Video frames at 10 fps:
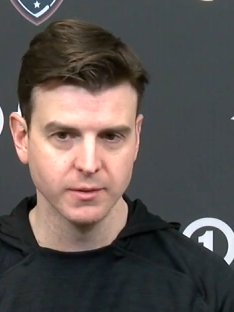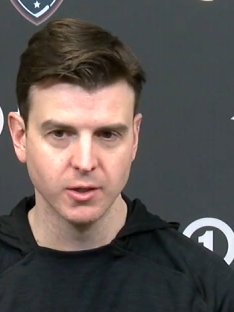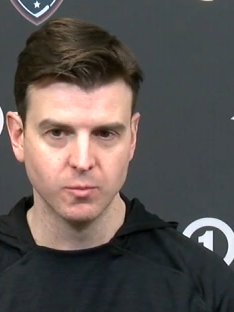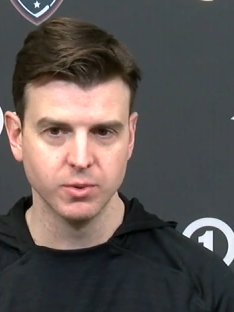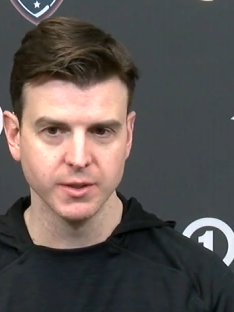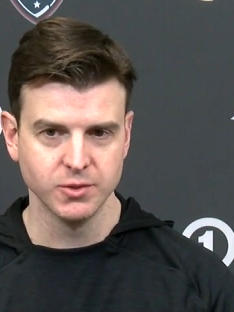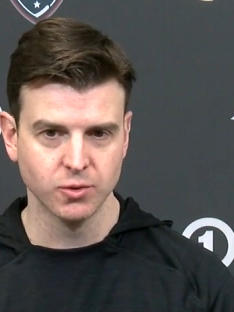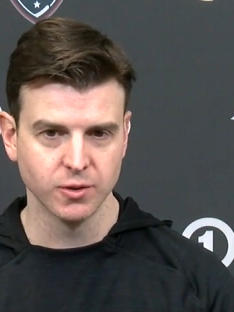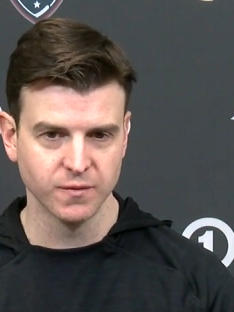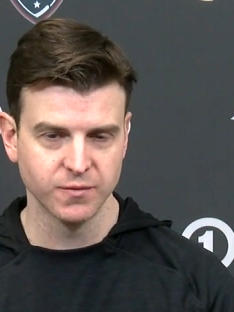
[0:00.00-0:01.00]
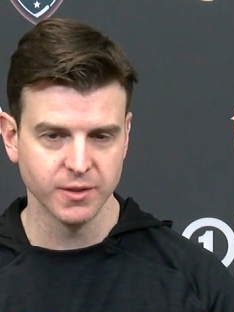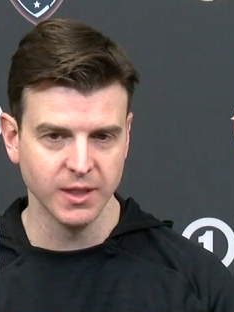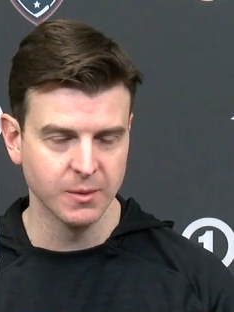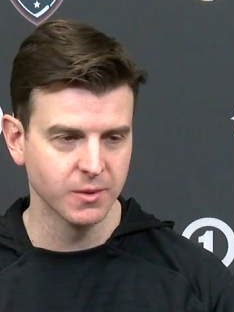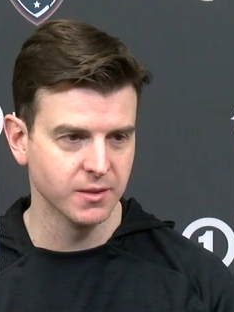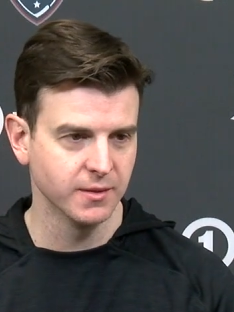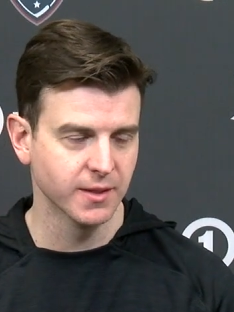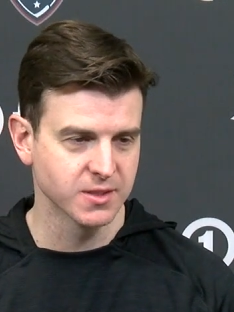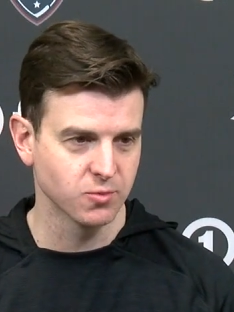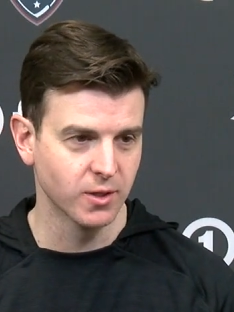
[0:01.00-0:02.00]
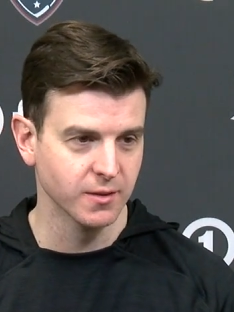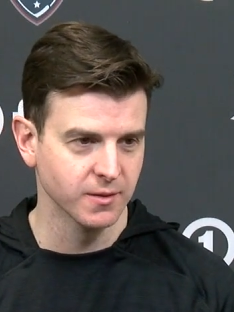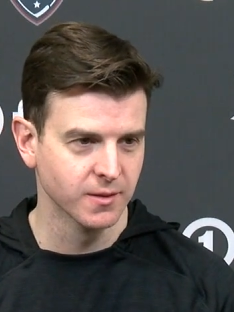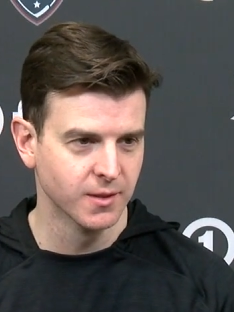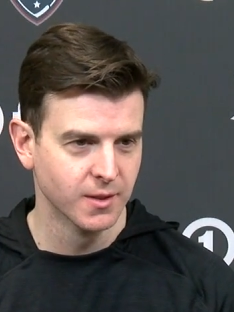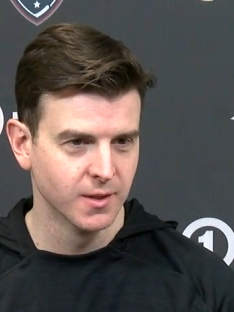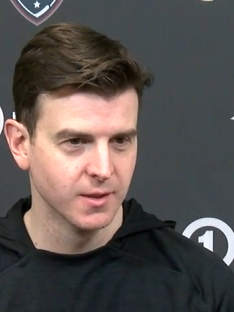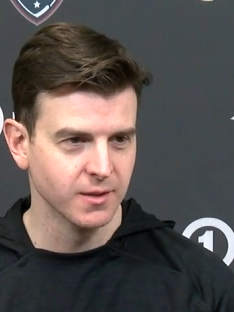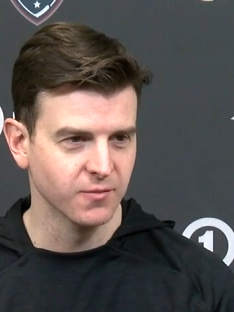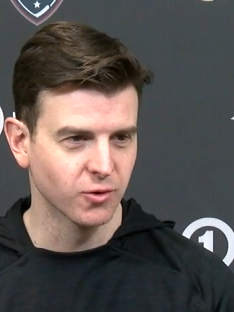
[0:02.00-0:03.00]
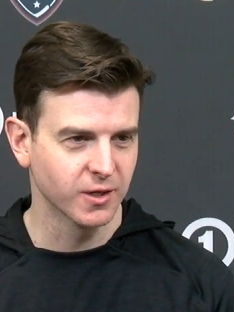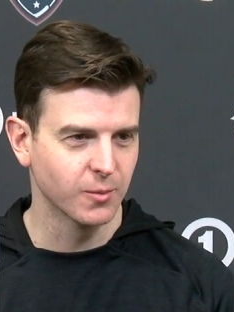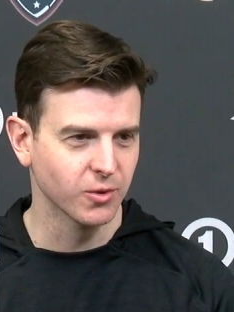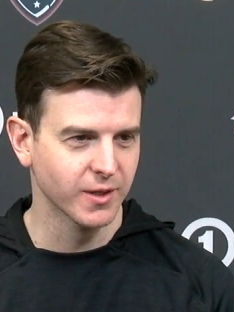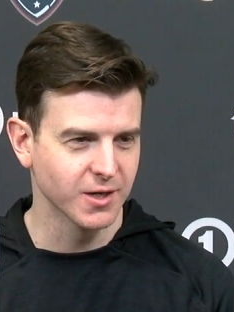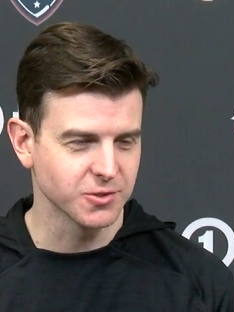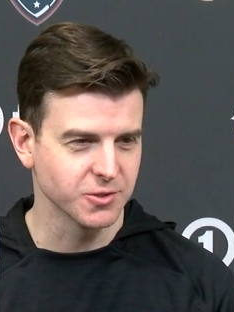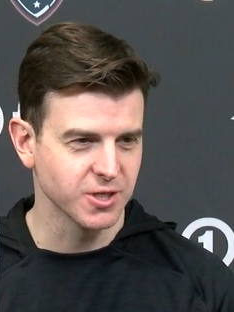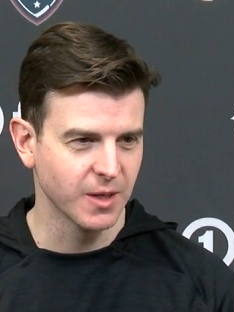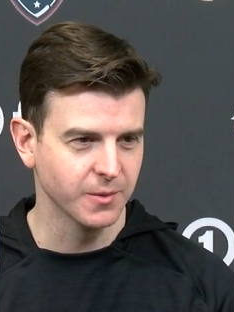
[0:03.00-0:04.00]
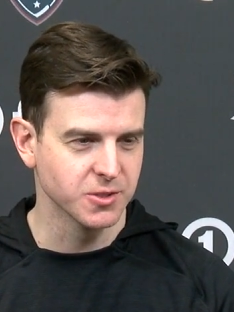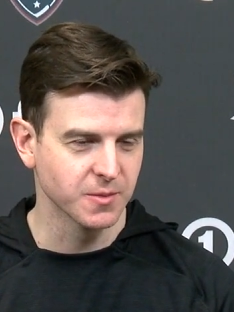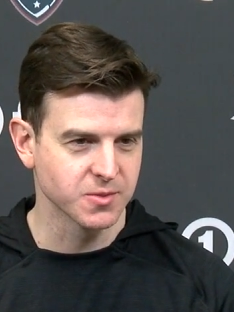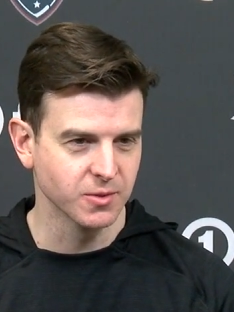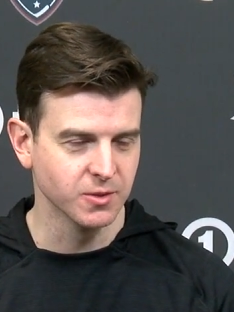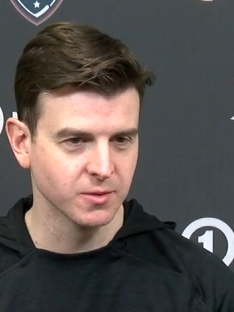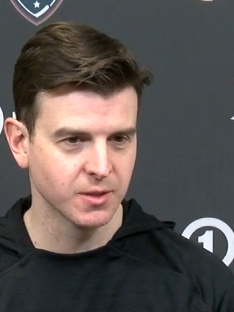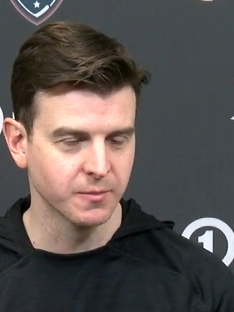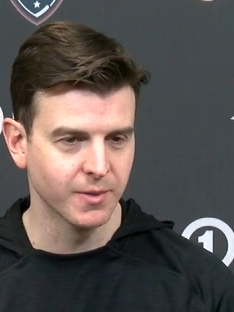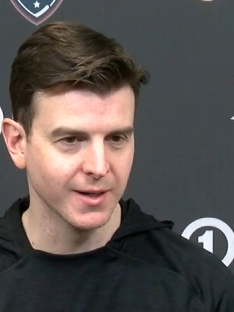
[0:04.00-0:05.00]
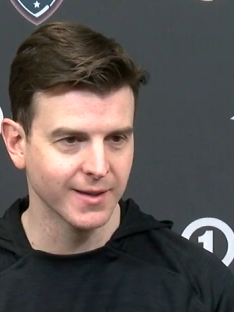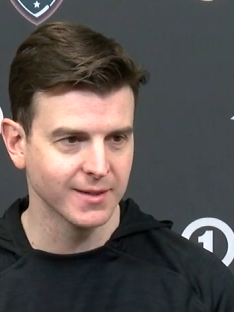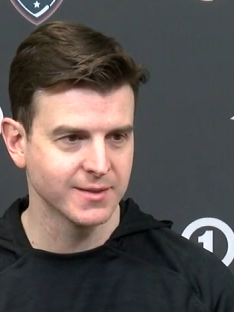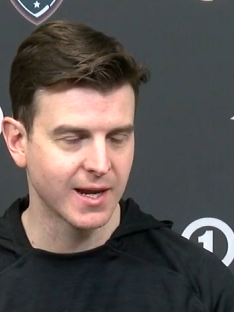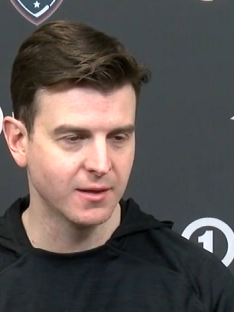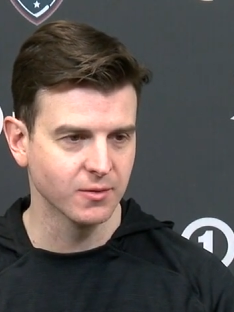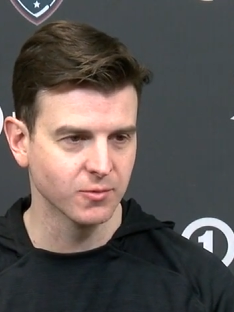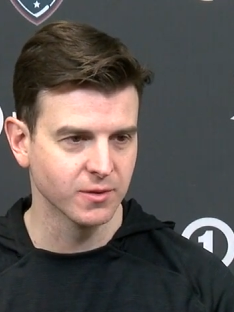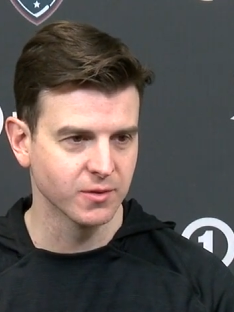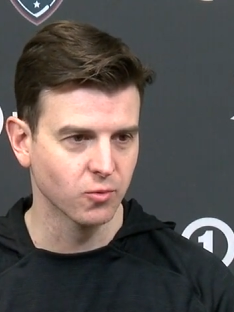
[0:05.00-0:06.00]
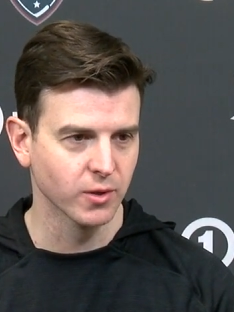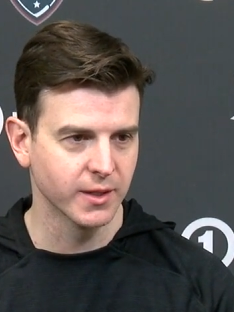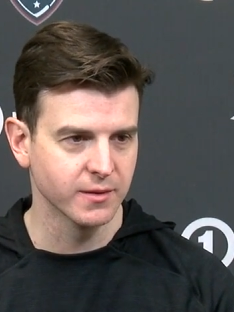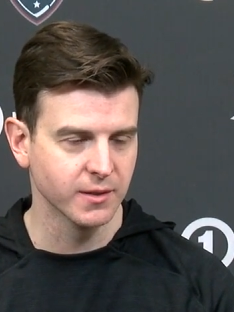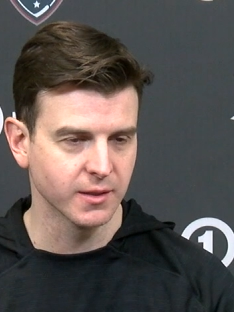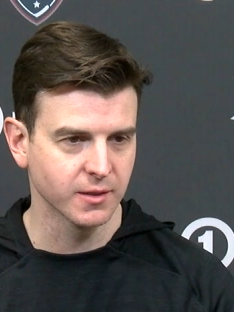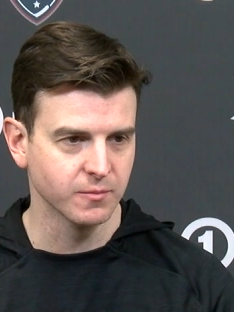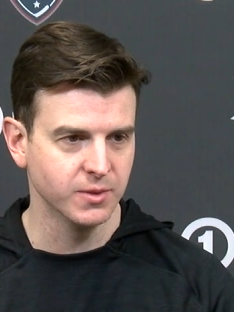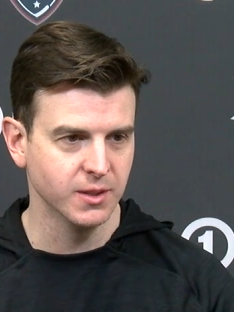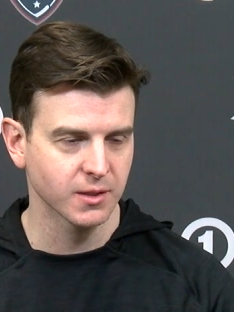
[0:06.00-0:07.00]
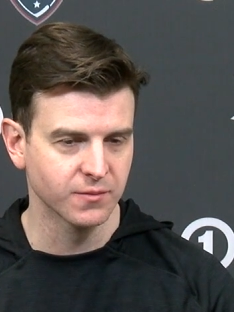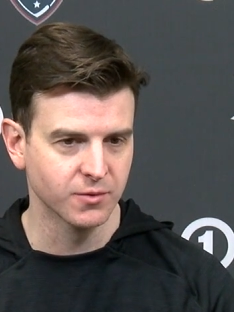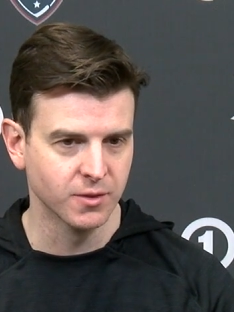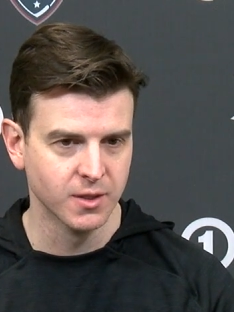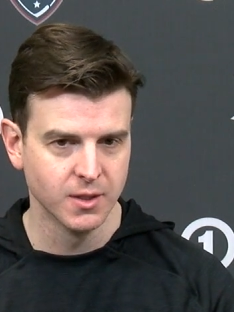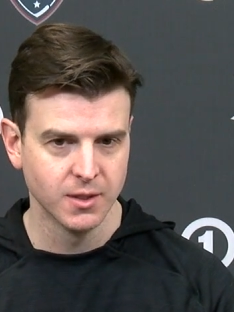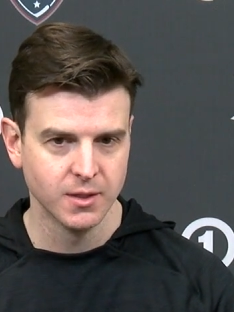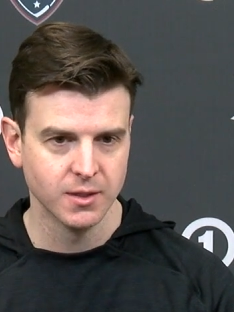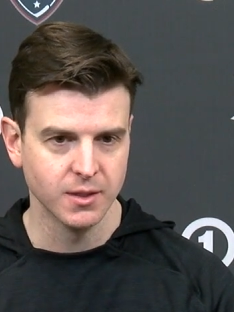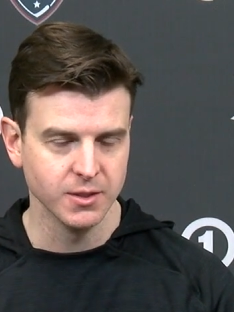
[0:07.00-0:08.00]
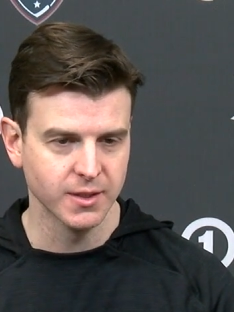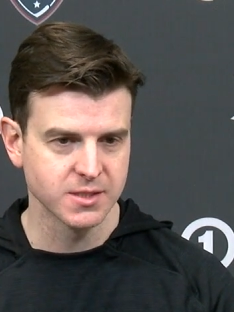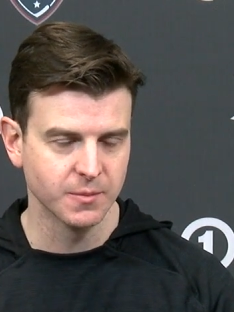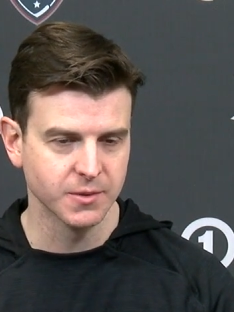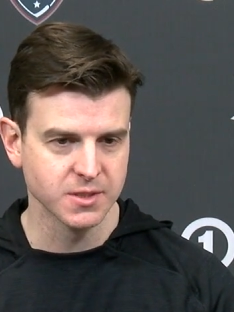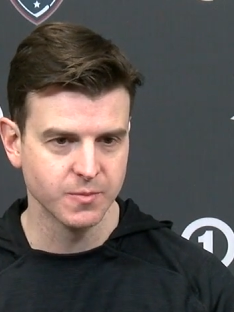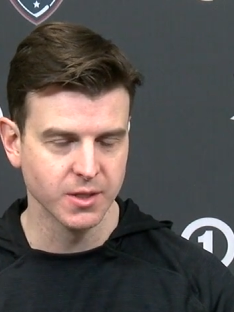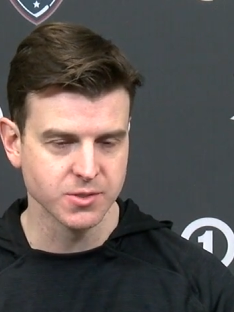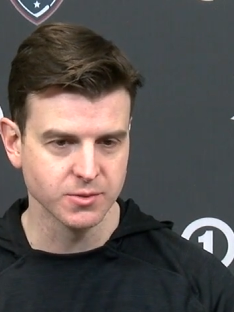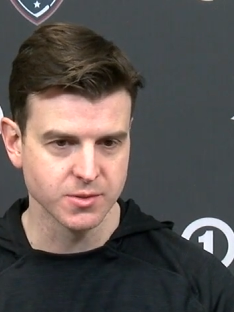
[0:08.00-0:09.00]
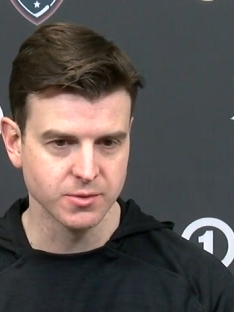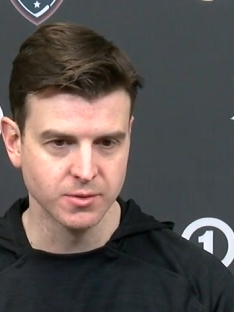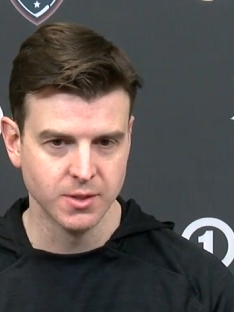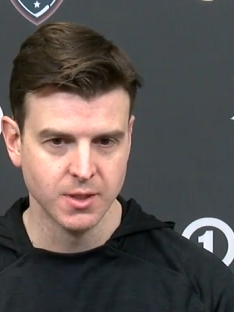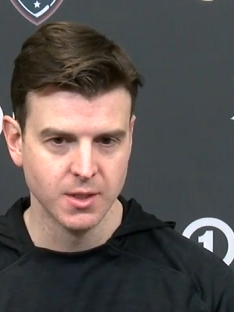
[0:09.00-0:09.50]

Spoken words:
They all play a 200-foot game. And I think that's why they've won a couple national championships. When you combine that talent with the work ethic and compete level, you get something special. So,